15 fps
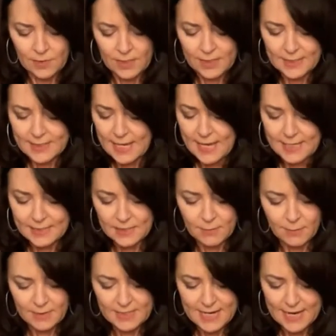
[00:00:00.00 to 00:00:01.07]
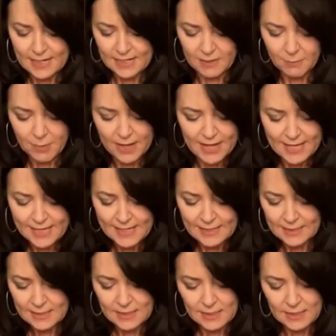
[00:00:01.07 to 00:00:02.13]
This has the metallic
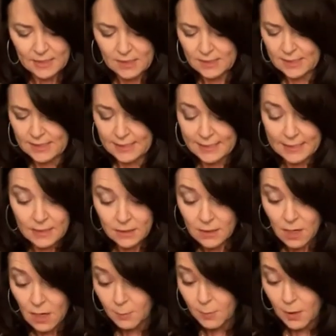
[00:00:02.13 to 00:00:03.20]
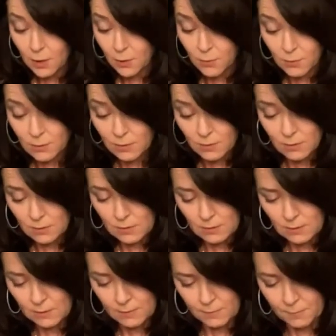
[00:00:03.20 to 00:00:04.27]
paint and it doesn't need a top coat.
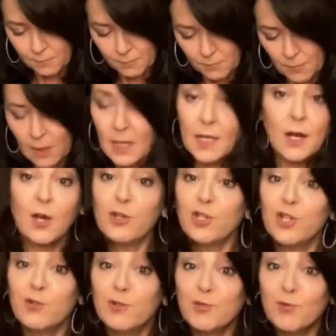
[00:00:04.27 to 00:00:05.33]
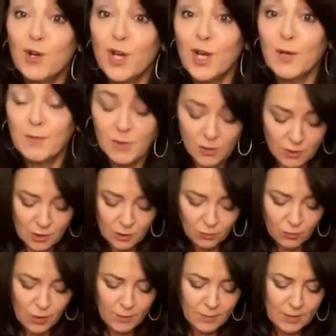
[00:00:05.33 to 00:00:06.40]
And all you do is rub. You just
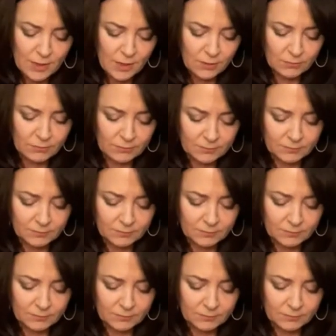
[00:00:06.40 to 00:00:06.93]
rub it on.